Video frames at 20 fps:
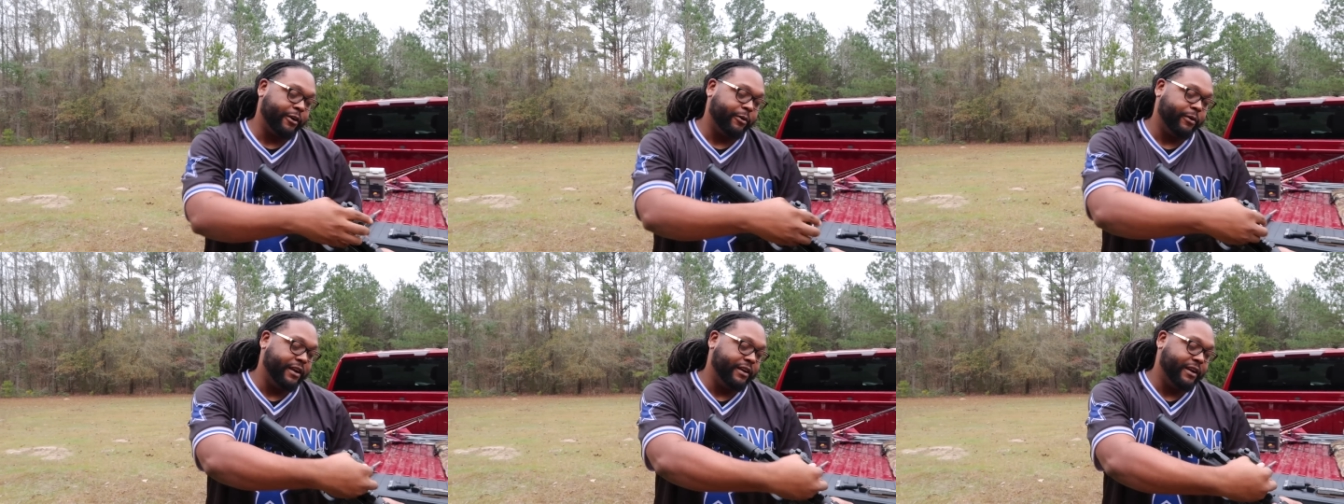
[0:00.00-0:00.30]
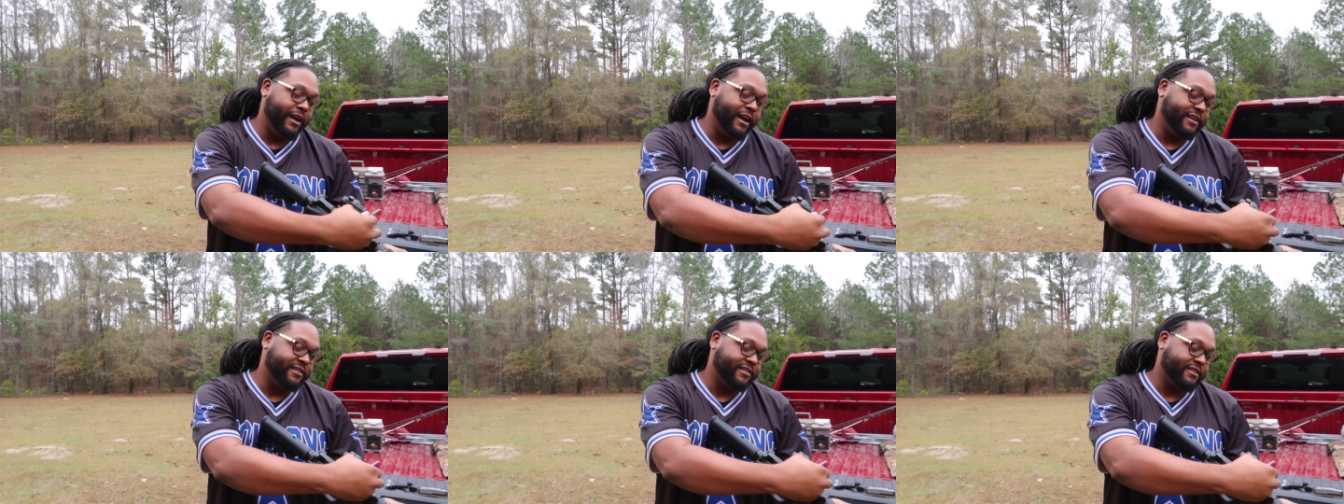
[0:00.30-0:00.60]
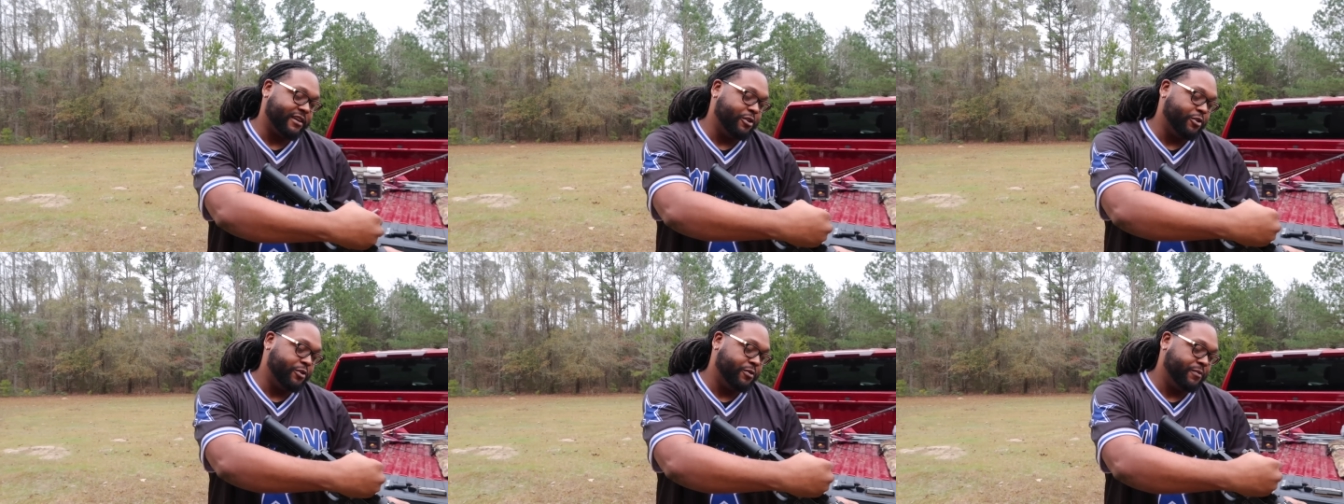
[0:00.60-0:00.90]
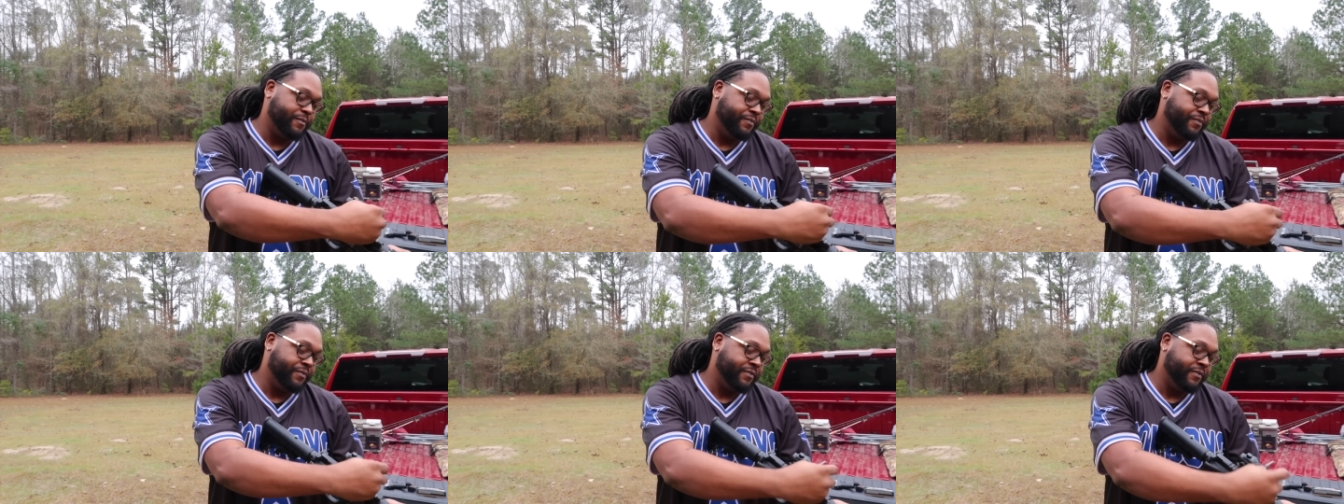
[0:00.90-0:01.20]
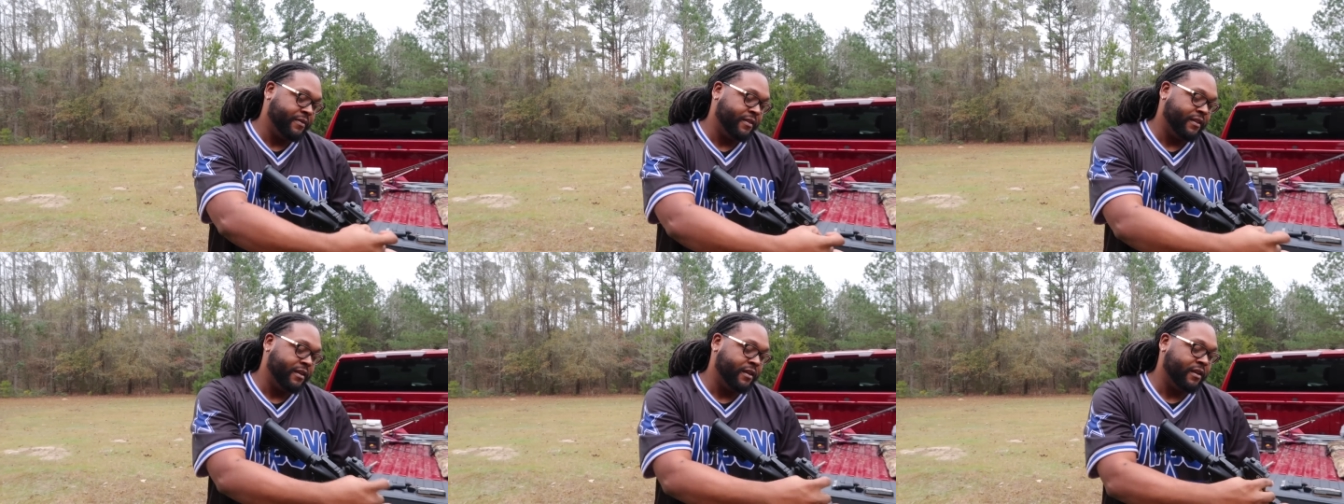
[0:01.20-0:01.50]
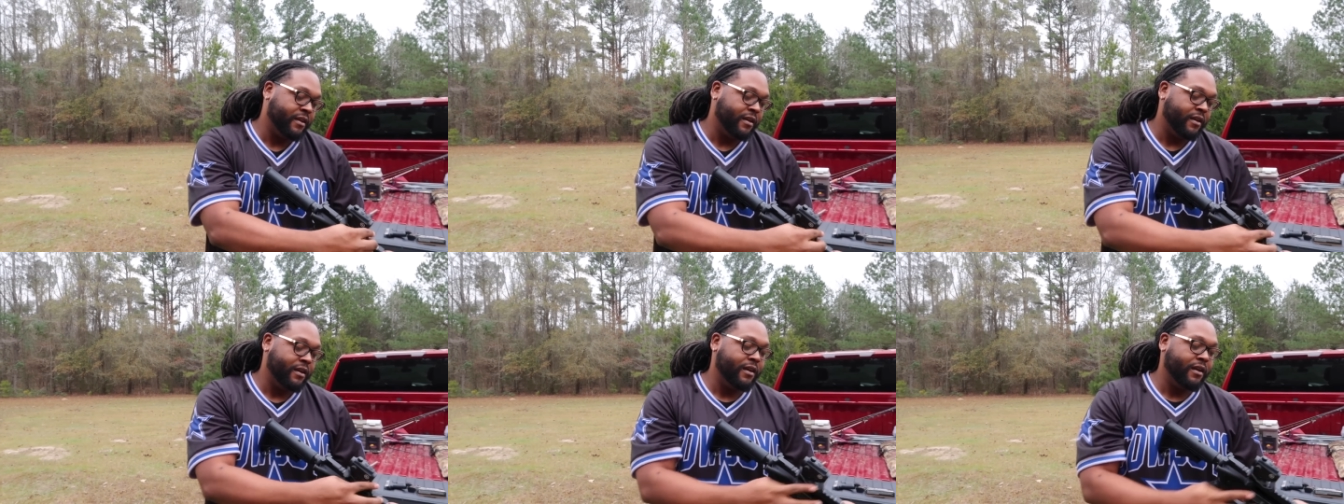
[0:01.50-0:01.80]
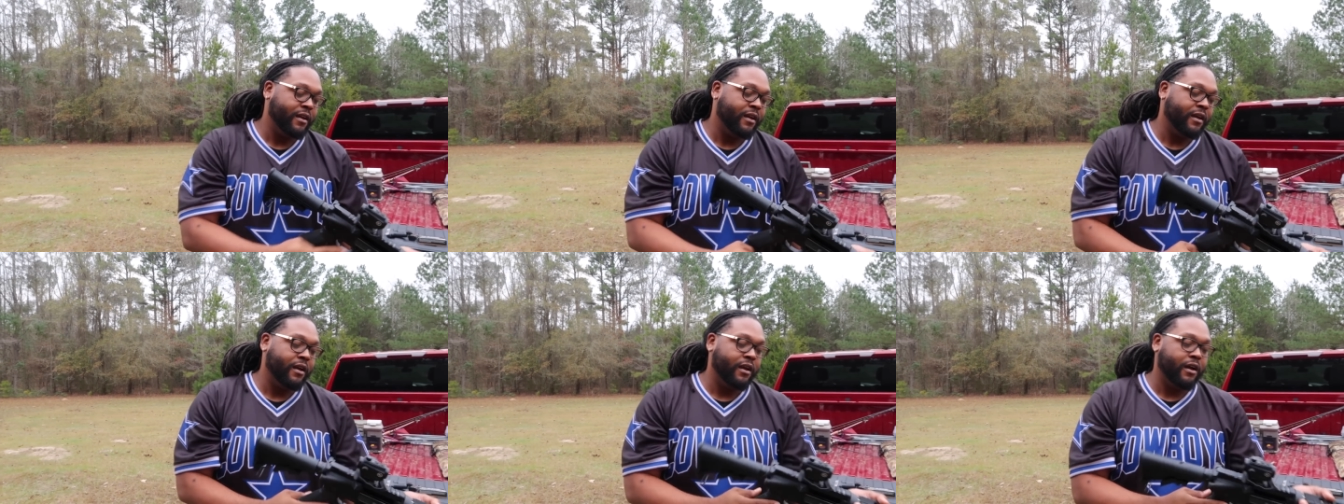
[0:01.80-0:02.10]
green dot scope
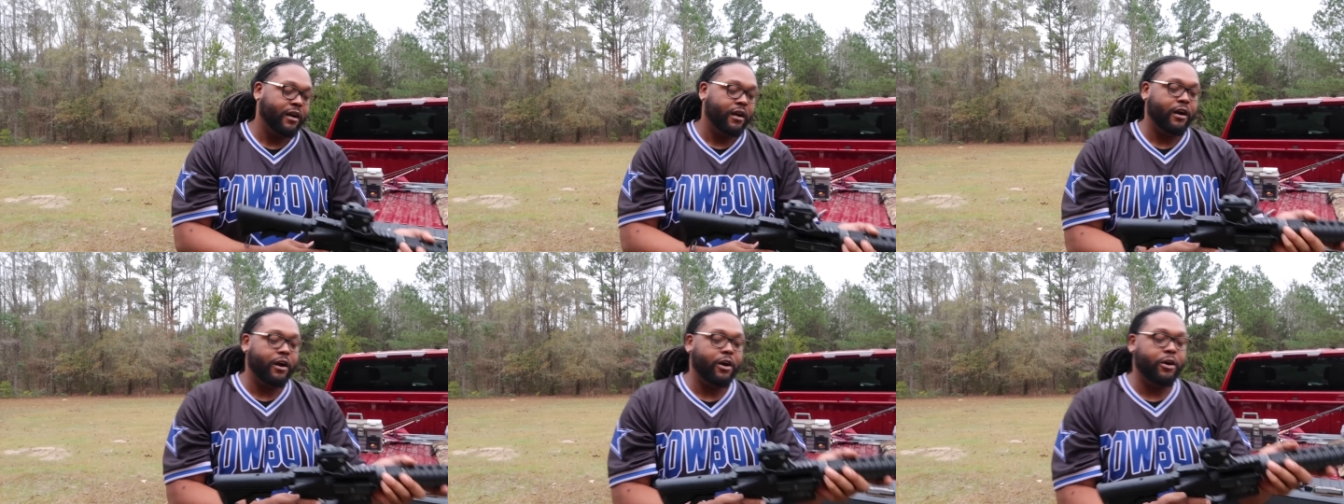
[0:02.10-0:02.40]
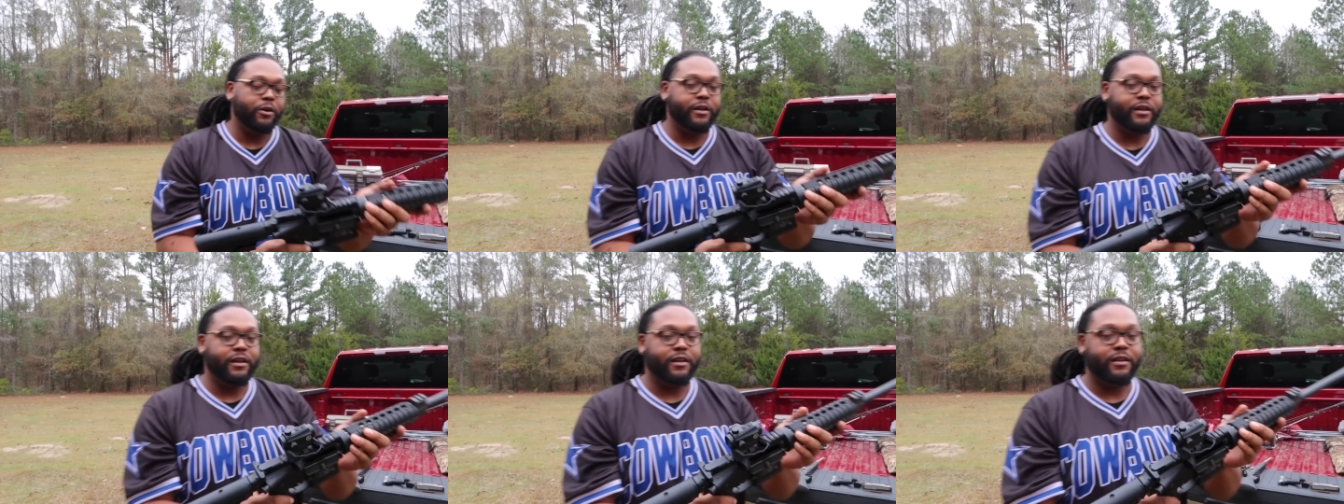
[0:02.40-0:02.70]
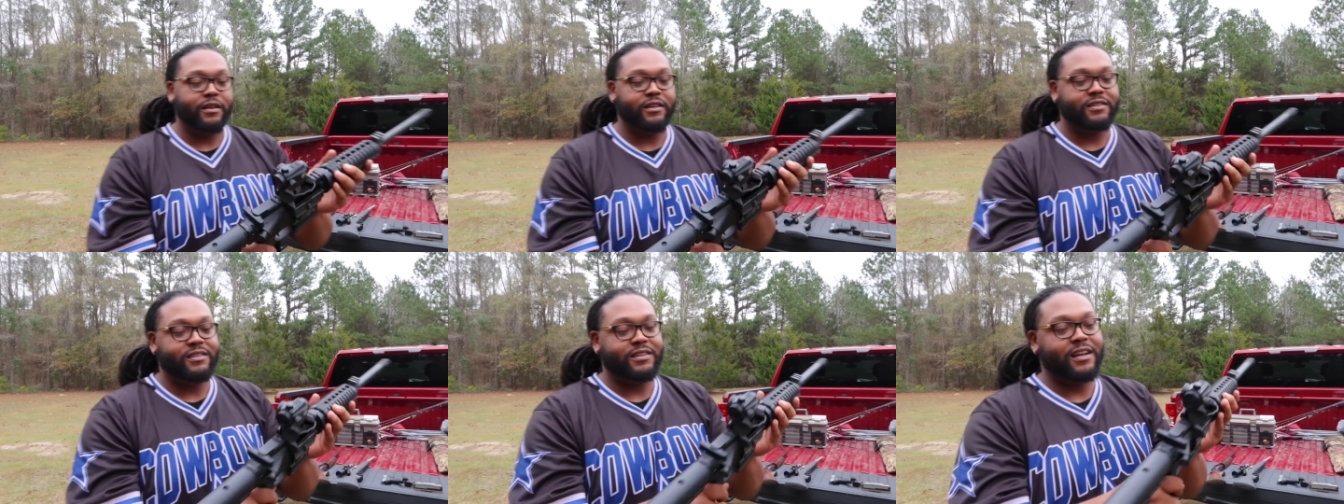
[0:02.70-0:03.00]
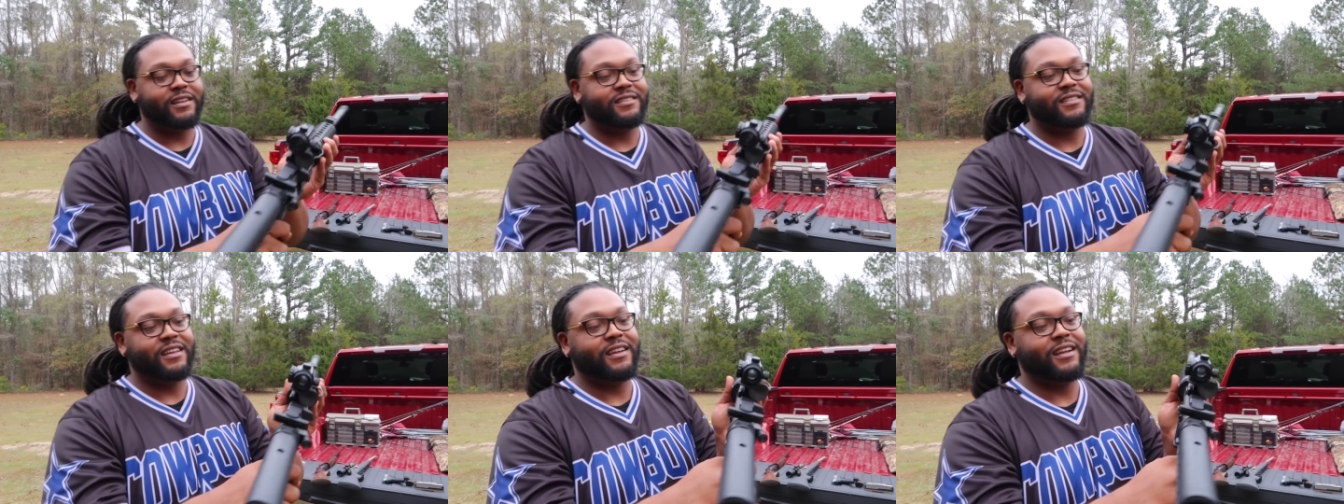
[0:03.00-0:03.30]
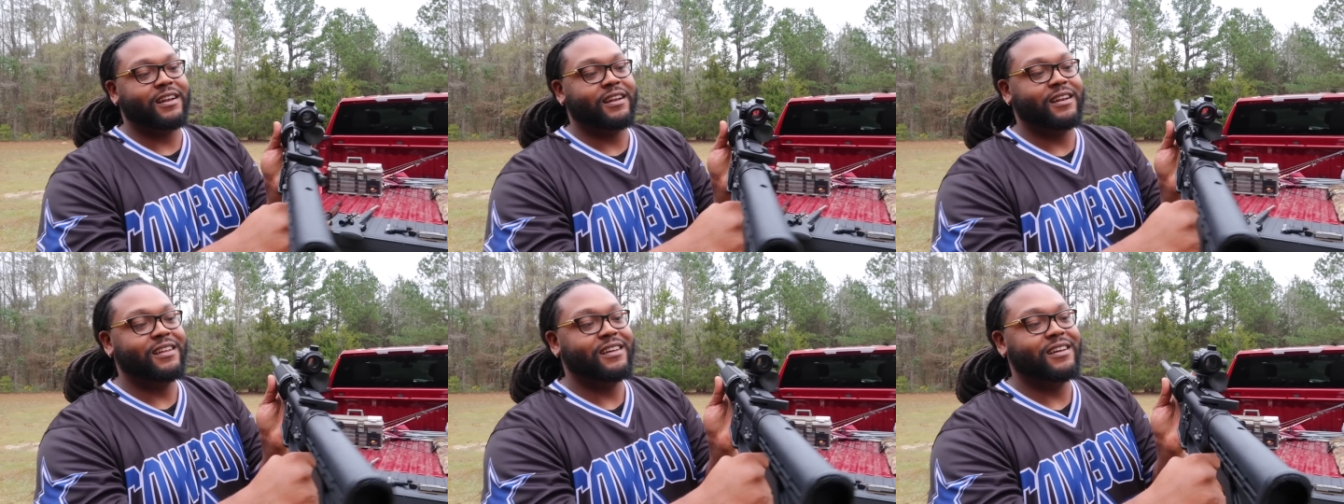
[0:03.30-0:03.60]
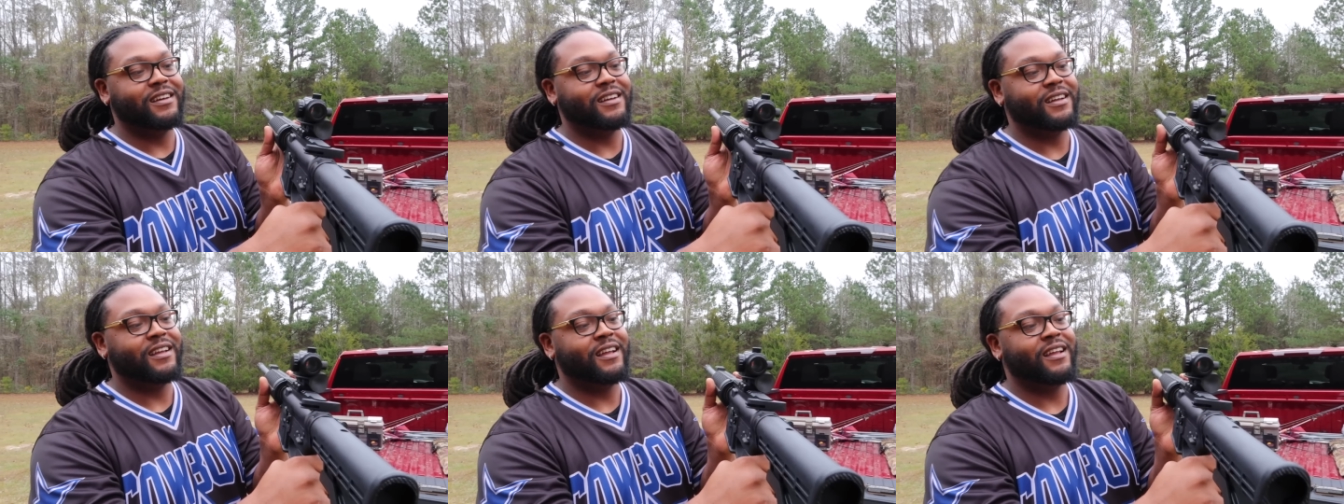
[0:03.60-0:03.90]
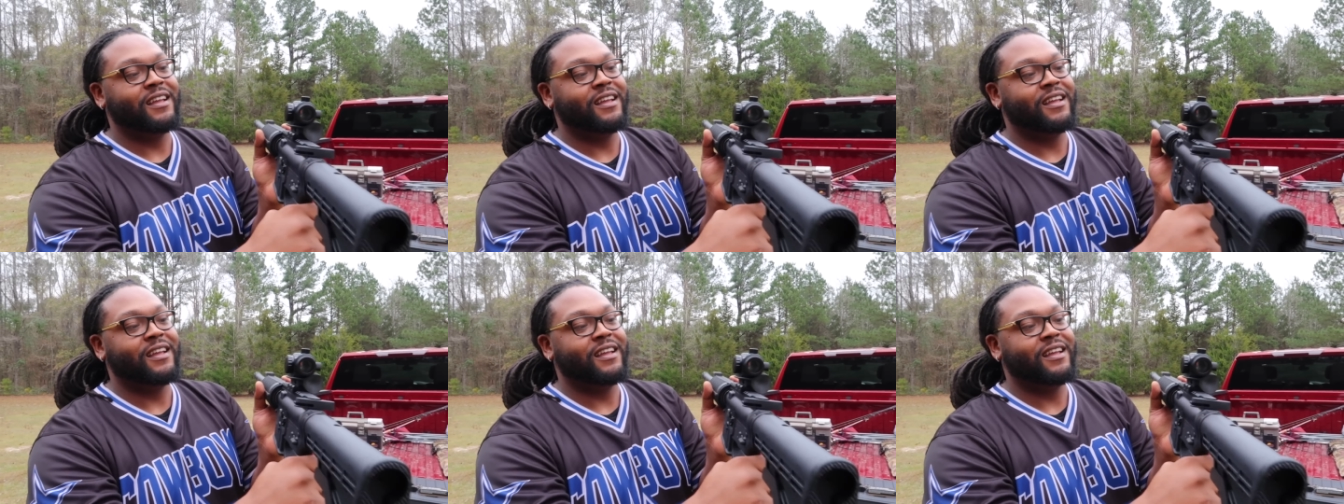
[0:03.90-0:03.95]
on it. Let's y'all take a look.